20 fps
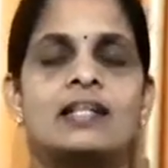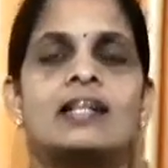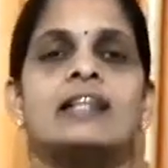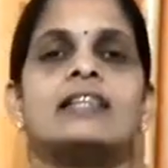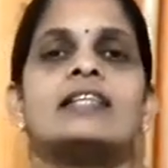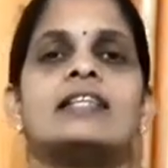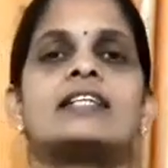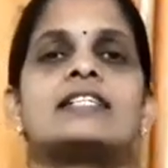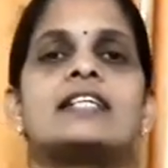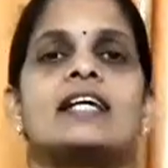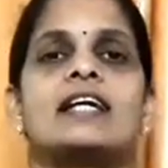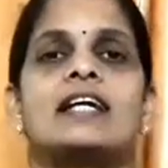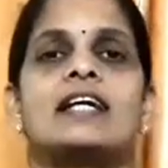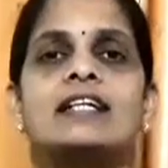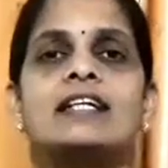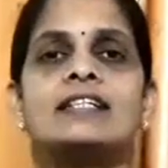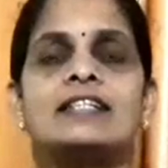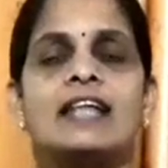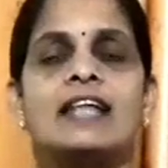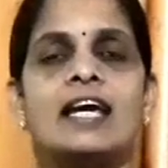The
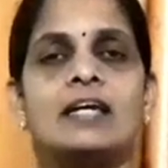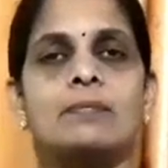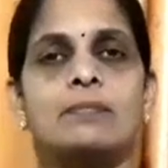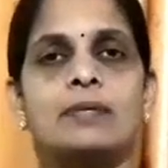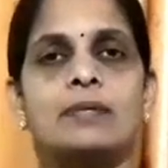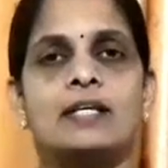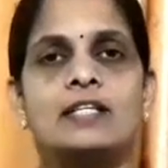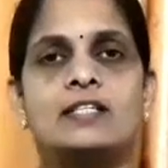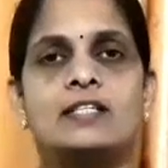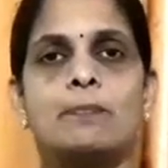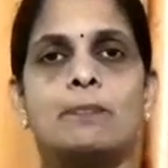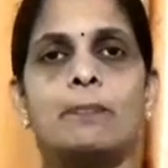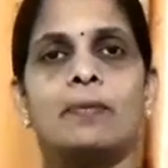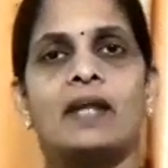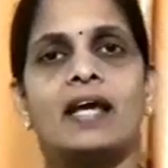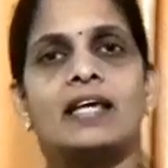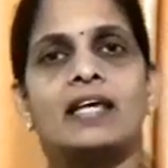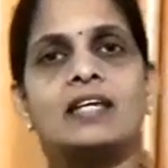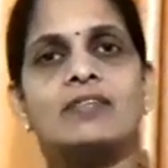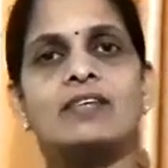second type is
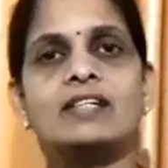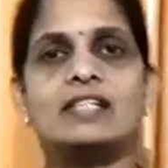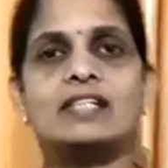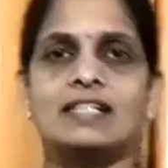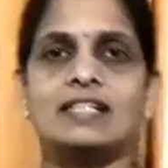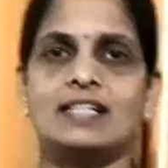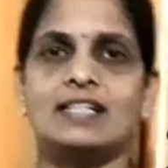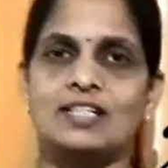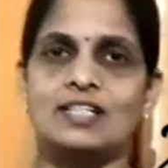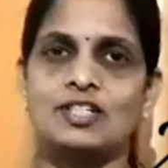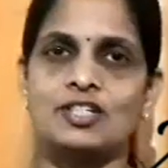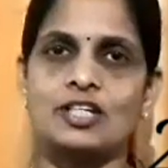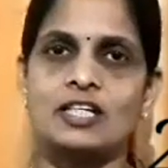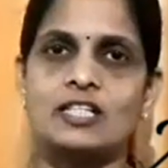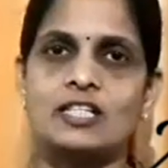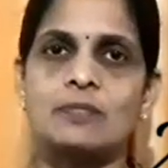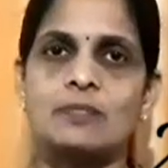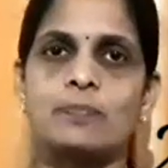private industries.